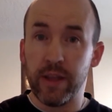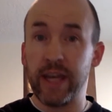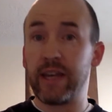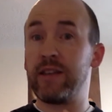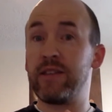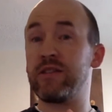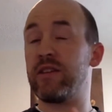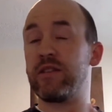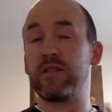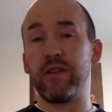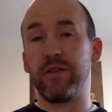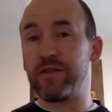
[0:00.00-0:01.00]
that
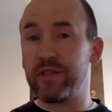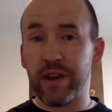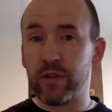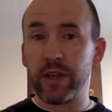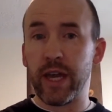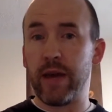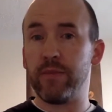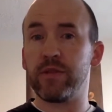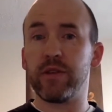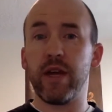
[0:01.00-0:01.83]
consists of several games,